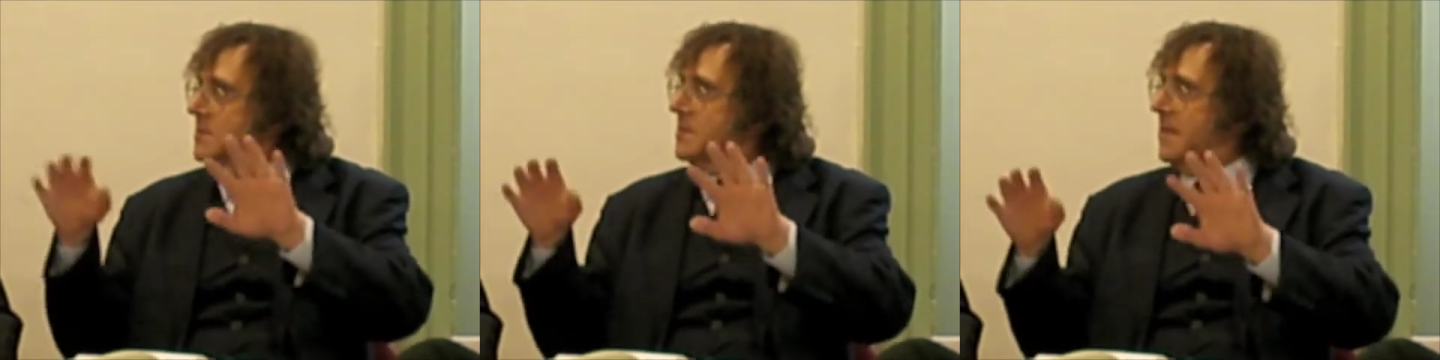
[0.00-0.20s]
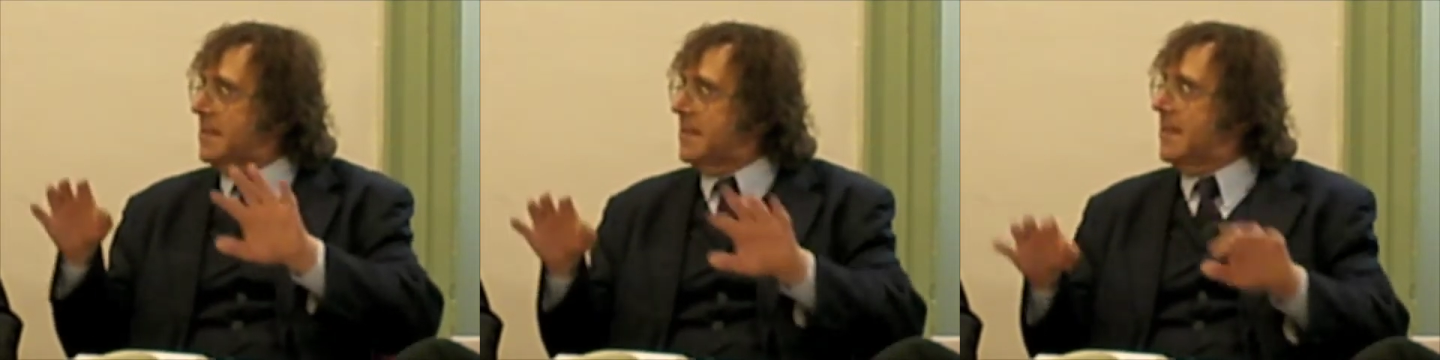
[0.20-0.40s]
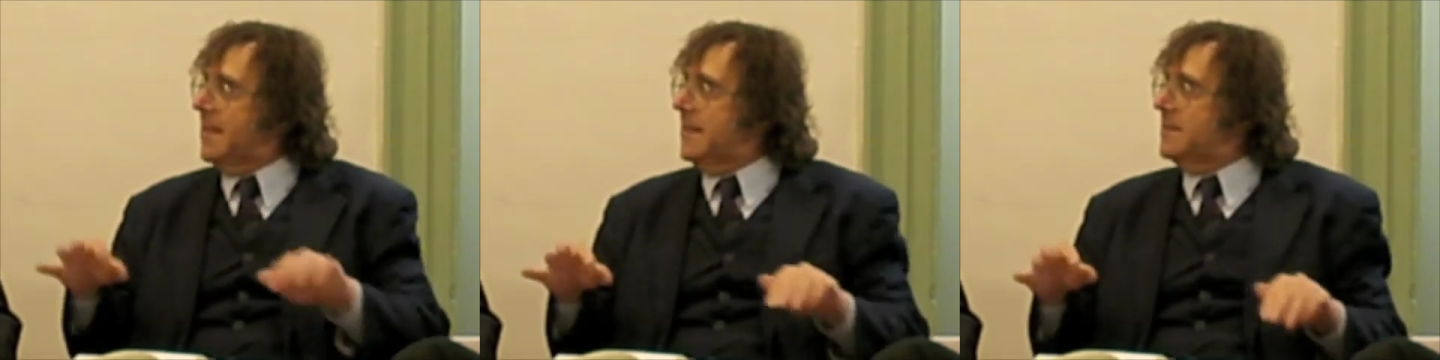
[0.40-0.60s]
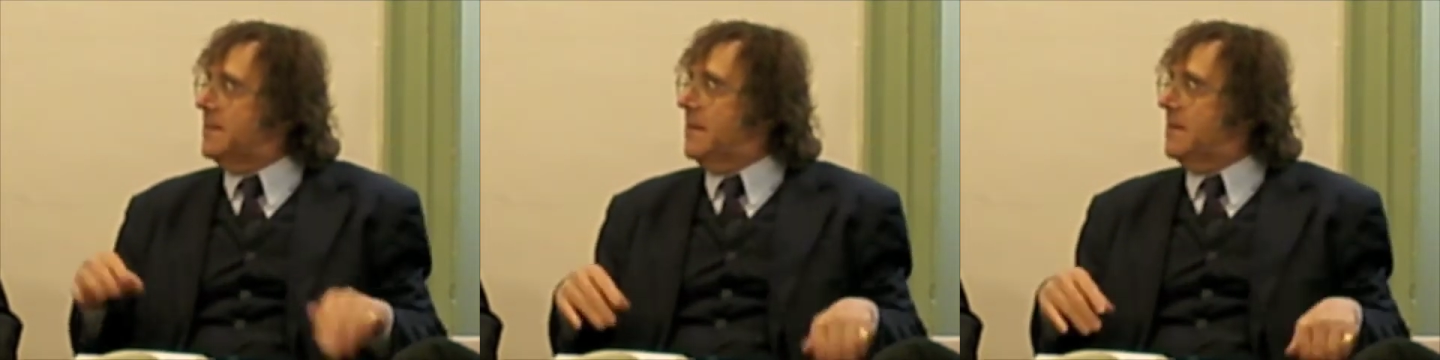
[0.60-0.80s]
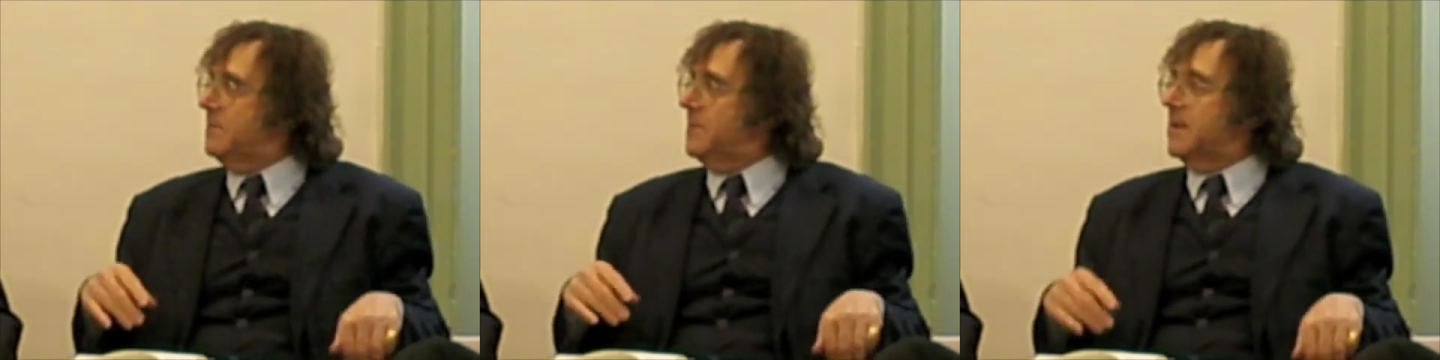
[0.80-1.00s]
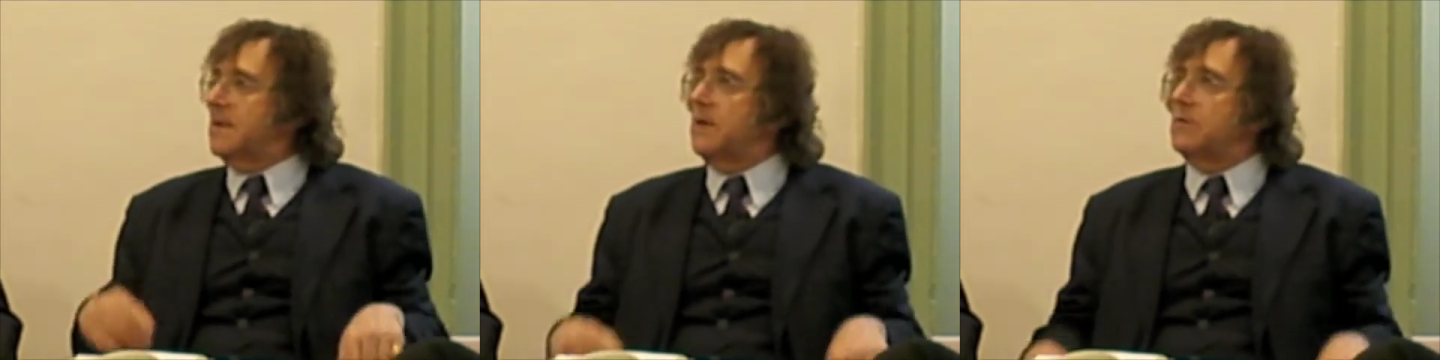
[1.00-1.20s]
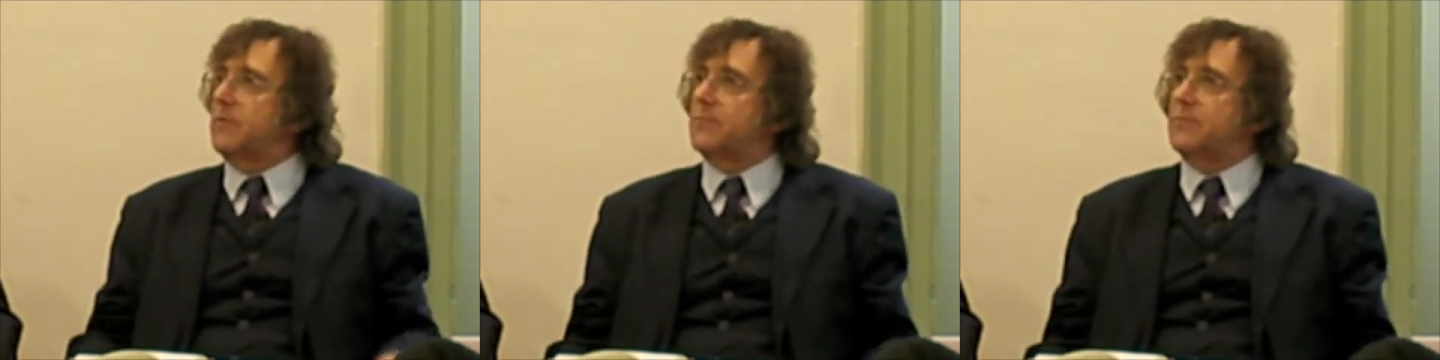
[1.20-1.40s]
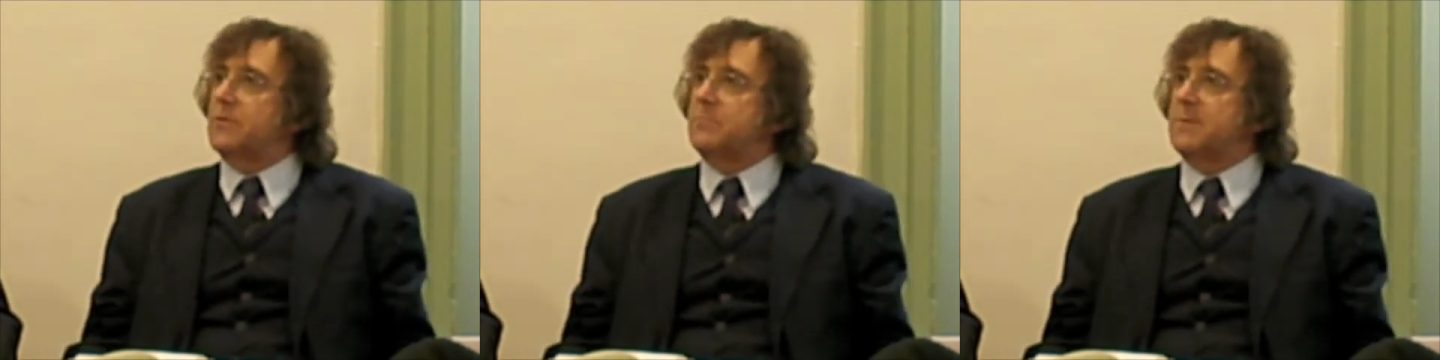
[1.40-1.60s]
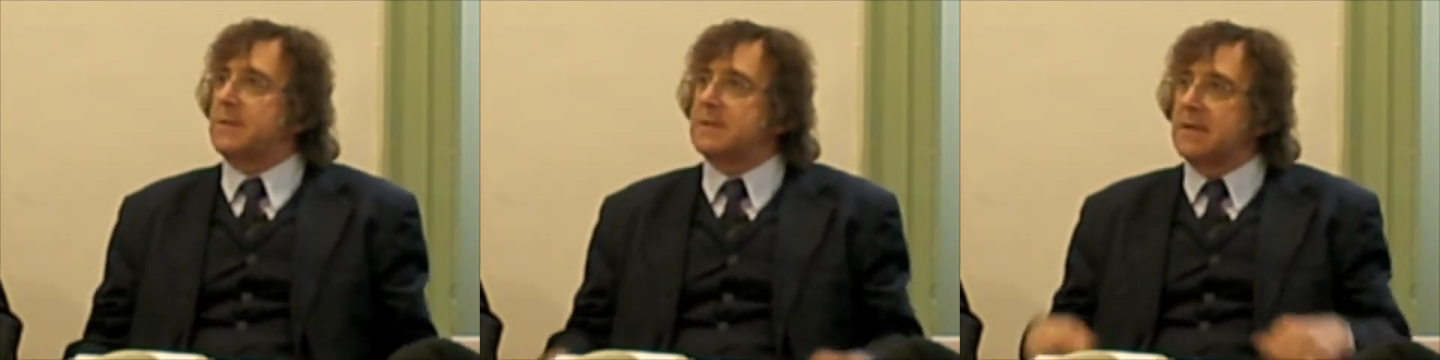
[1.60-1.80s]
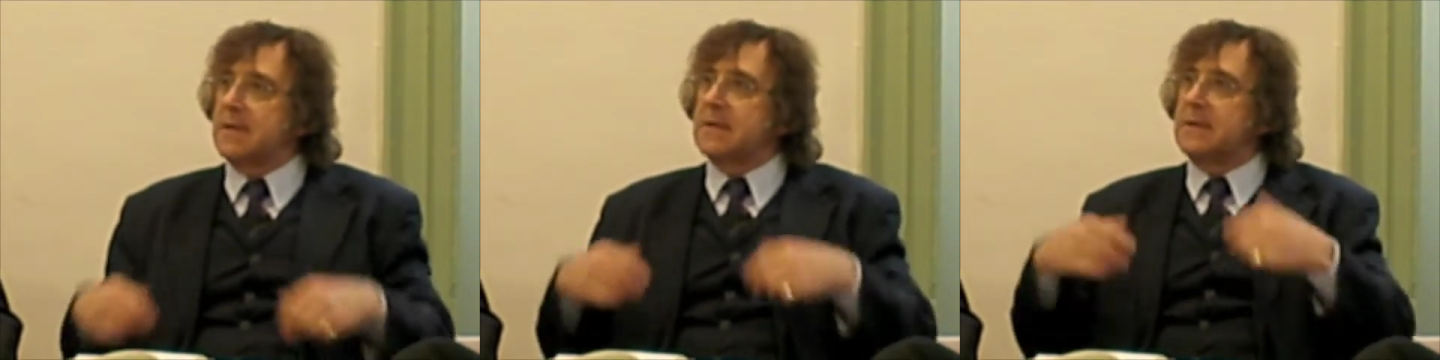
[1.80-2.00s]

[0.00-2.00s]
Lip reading: which I can hand out and we can go through, but